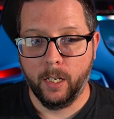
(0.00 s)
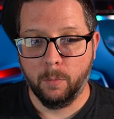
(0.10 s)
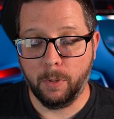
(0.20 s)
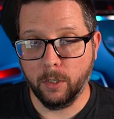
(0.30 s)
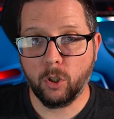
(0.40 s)

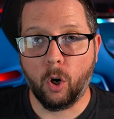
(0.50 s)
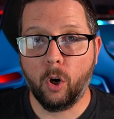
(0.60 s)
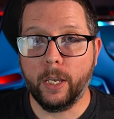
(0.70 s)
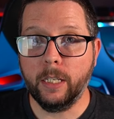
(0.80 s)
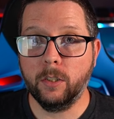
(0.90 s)
But this
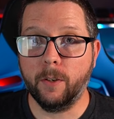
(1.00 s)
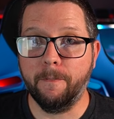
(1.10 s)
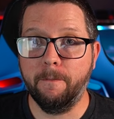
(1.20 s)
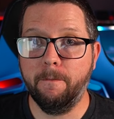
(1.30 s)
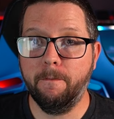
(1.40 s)
car is
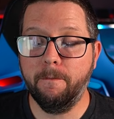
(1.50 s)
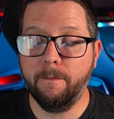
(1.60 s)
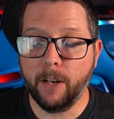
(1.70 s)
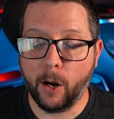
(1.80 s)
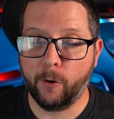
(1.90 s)

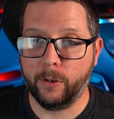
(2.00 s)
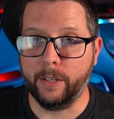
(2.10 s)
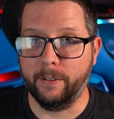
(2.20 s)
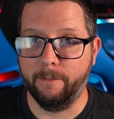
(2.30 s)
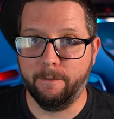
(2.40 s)

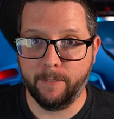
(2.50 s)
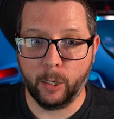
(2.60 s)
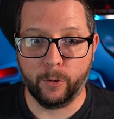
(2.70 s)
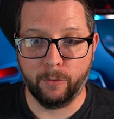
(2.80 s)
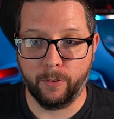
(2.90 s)
very,
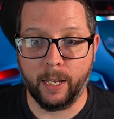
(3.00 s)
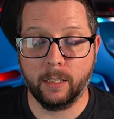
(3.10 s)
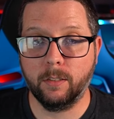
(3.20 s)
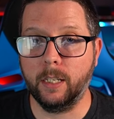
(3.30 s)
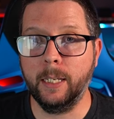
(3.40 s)
very
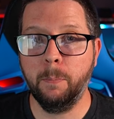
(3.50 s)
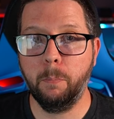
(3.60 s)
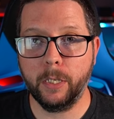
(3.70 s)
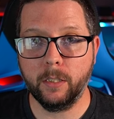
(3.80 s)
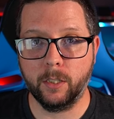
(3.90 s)
fast in
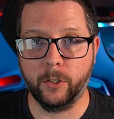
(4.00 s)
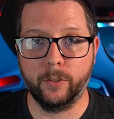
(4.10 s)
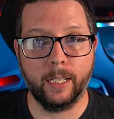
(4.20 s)
B tier.